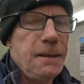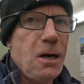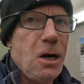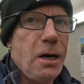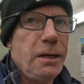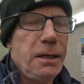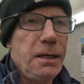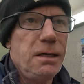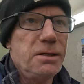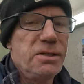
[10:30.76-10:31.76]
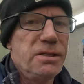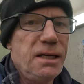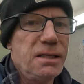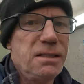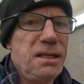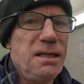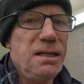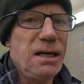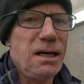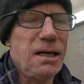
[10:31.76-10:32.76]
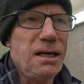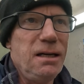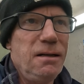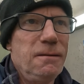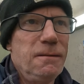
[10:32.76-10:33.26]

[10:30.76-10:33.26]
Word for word: Nah, it is 69